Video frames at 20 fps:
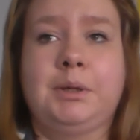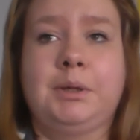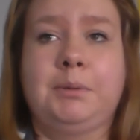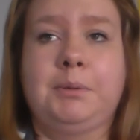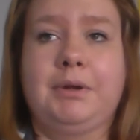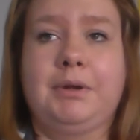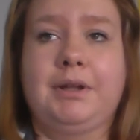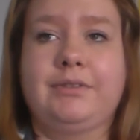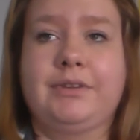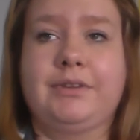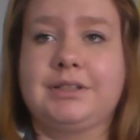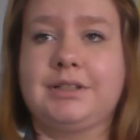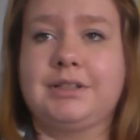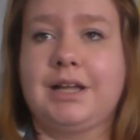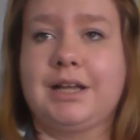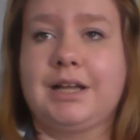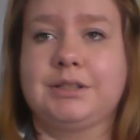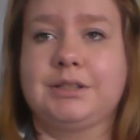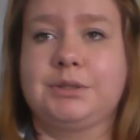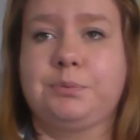But this
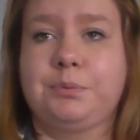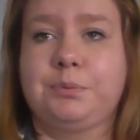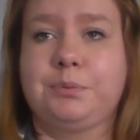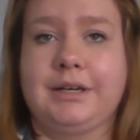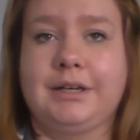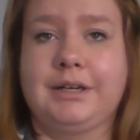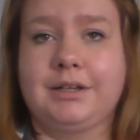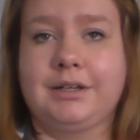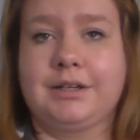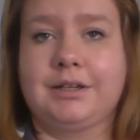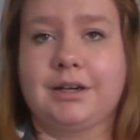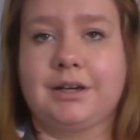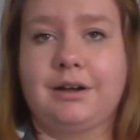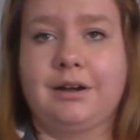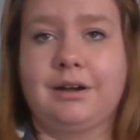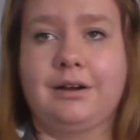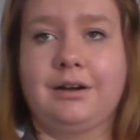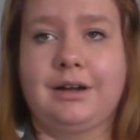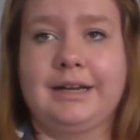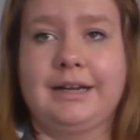last week
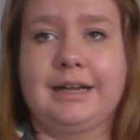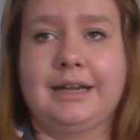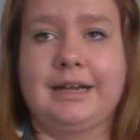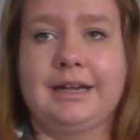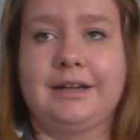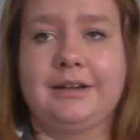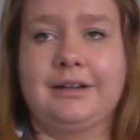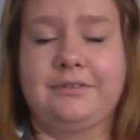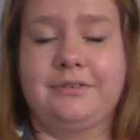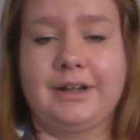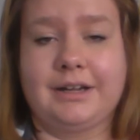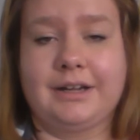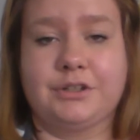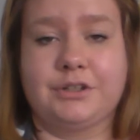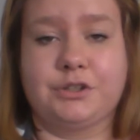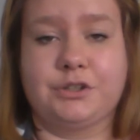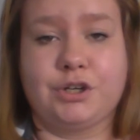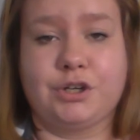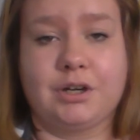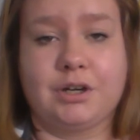I have had a
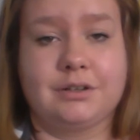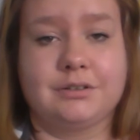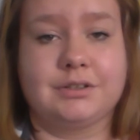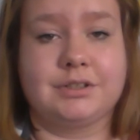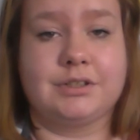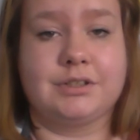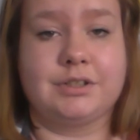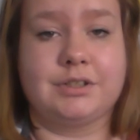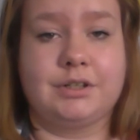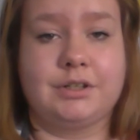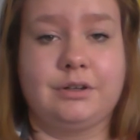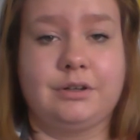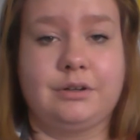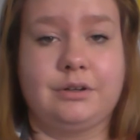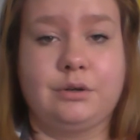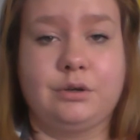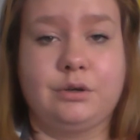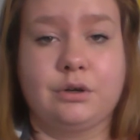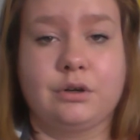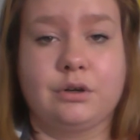chance to
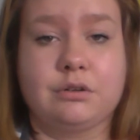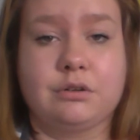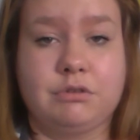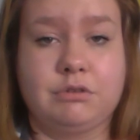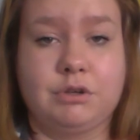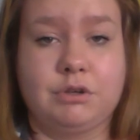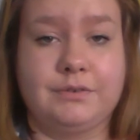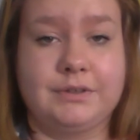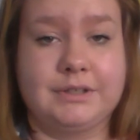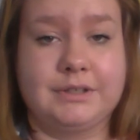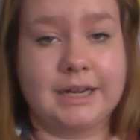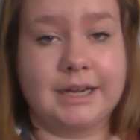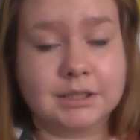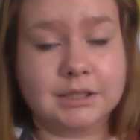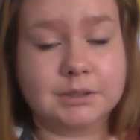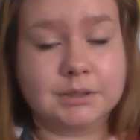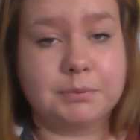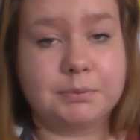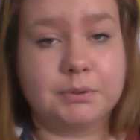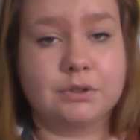look through the
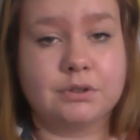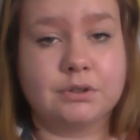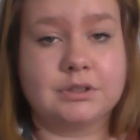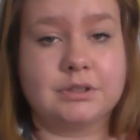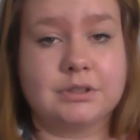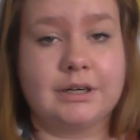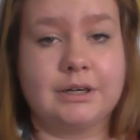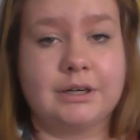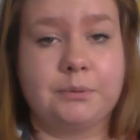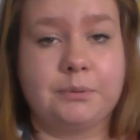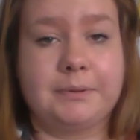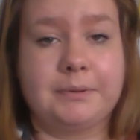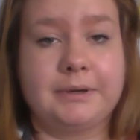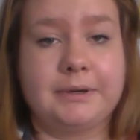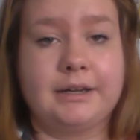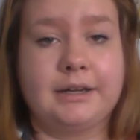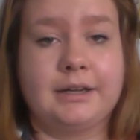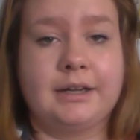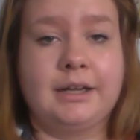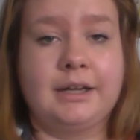textbooks a little
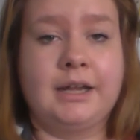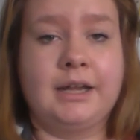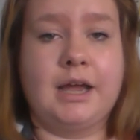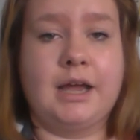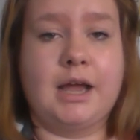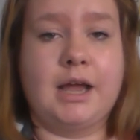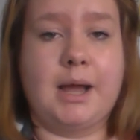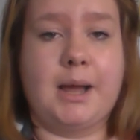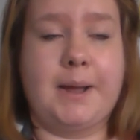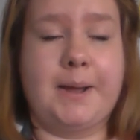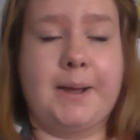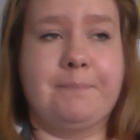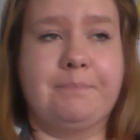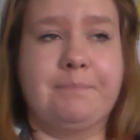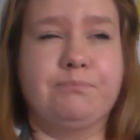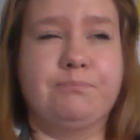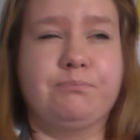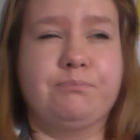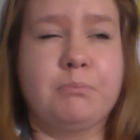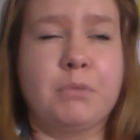bit,
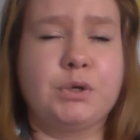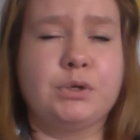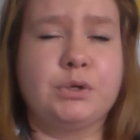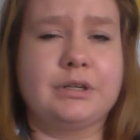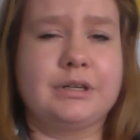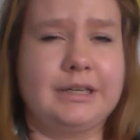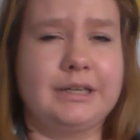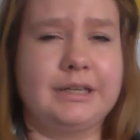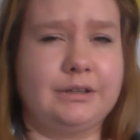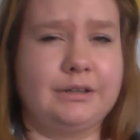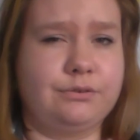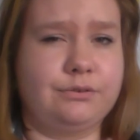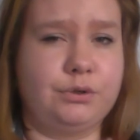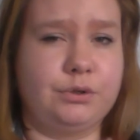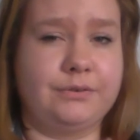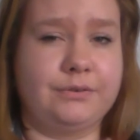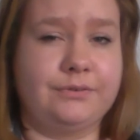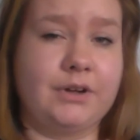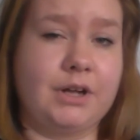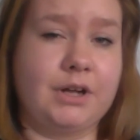mostly through
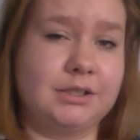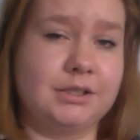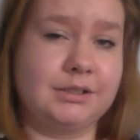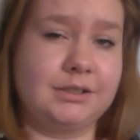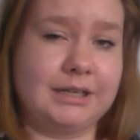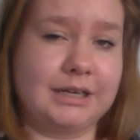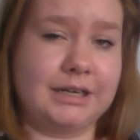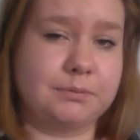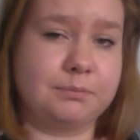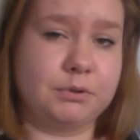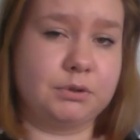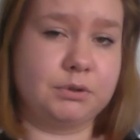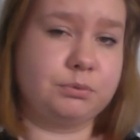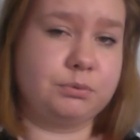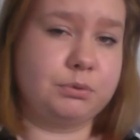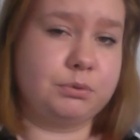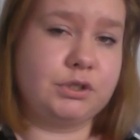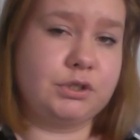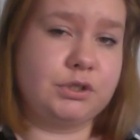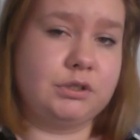the first textbook,
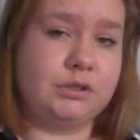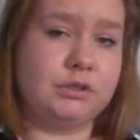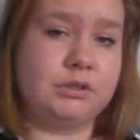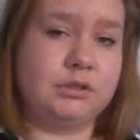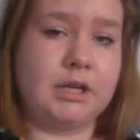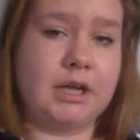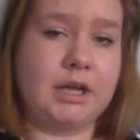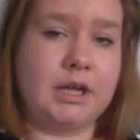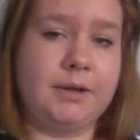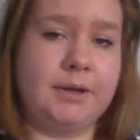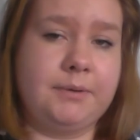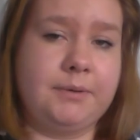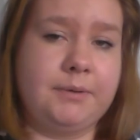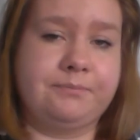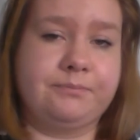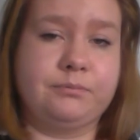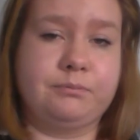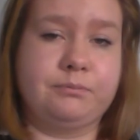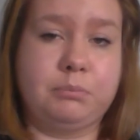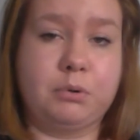which is
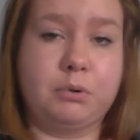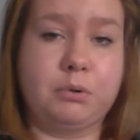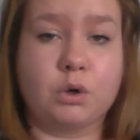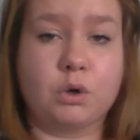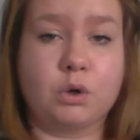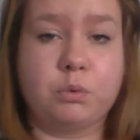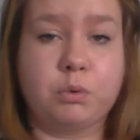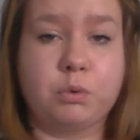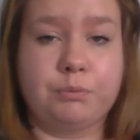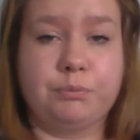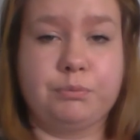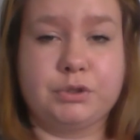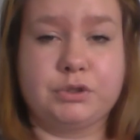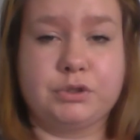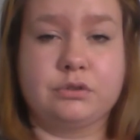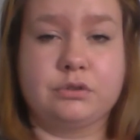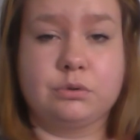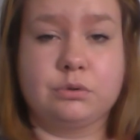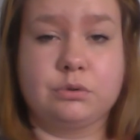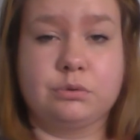block 1, which
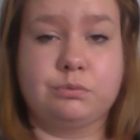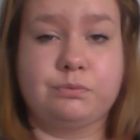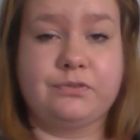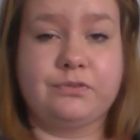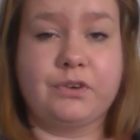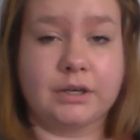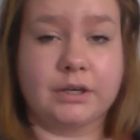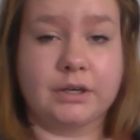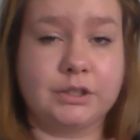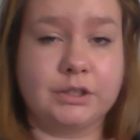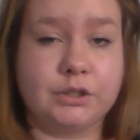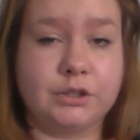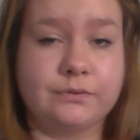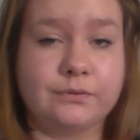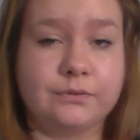is called Finding Your